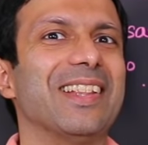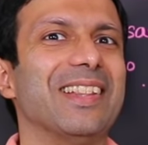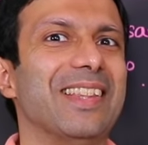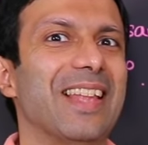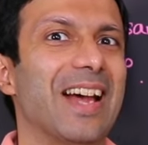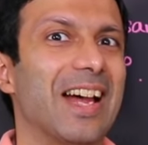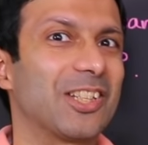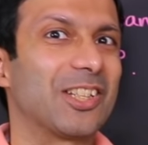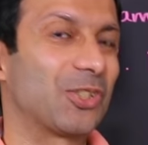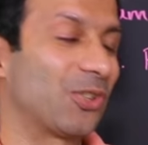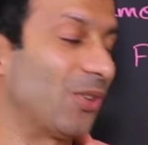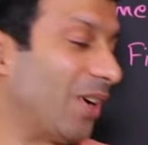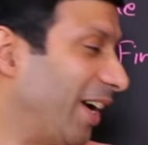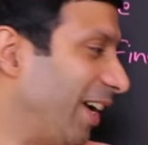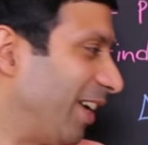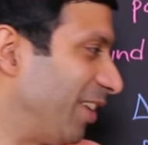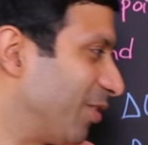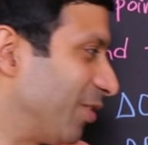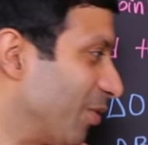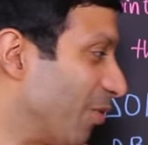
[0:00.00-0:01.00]
that's
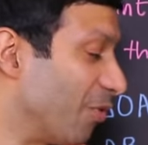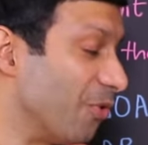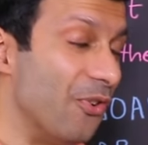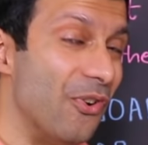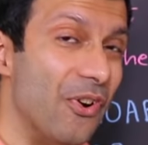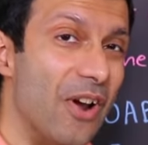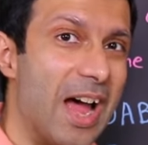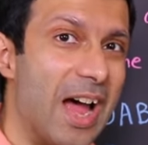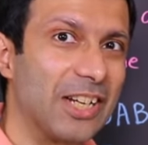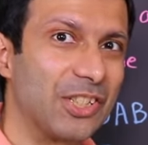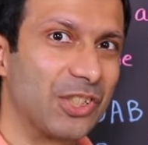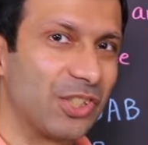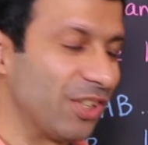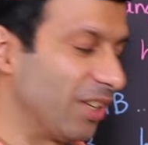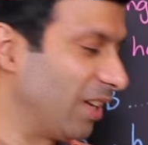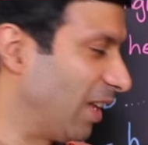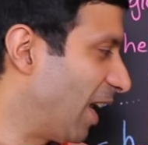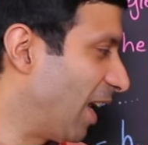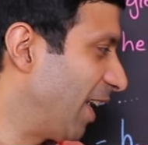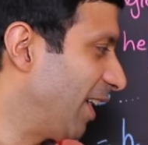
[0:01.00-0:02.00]
right,
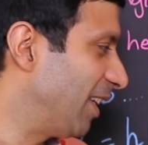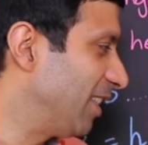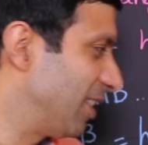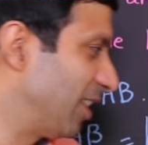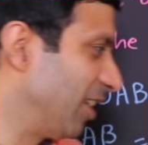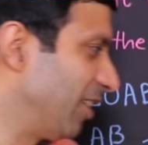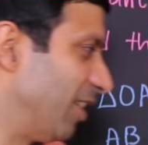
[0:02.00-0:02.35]
rationalize the